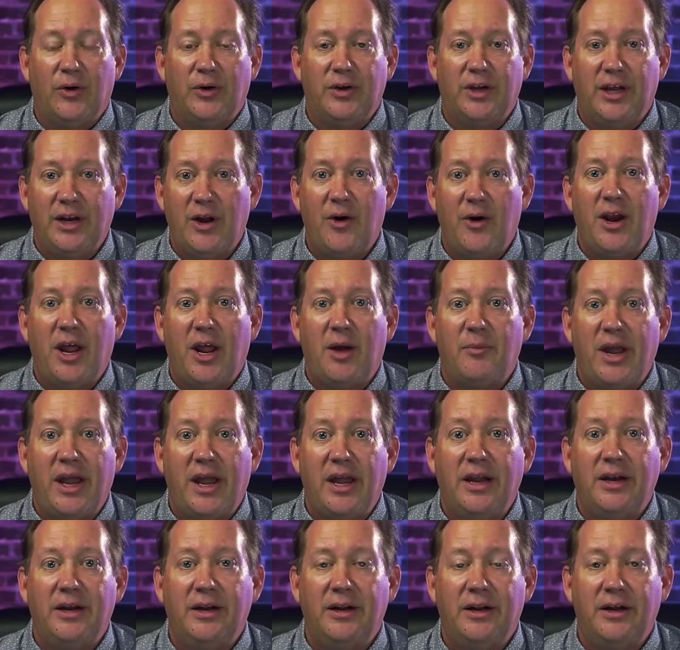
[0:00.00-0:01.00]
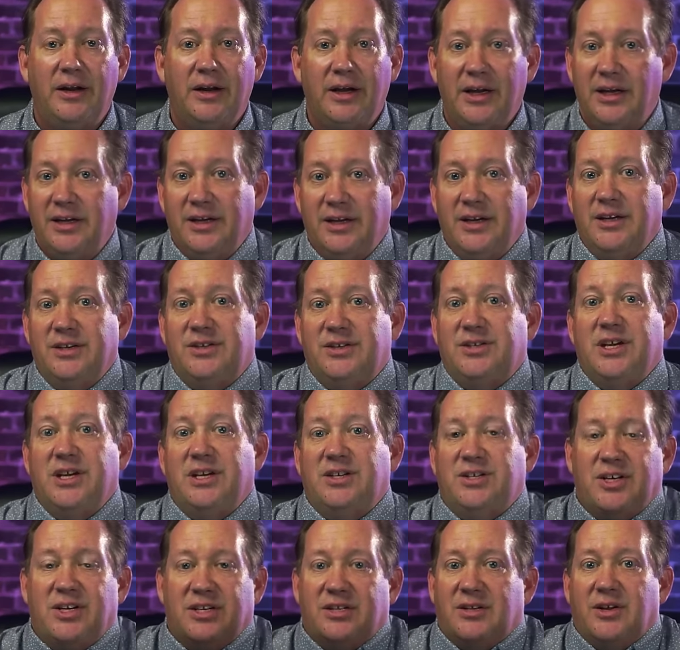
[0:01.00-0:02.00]
You know what I mean? It's
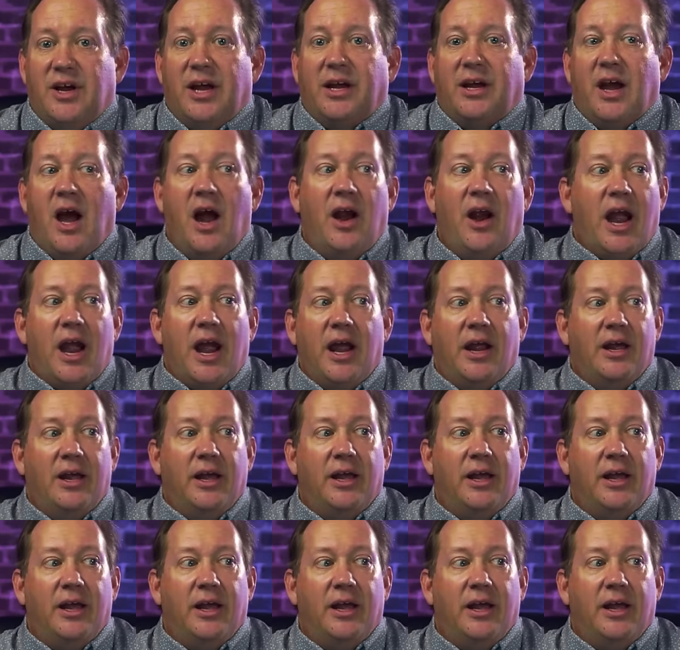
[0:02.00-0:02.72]
just like, all right,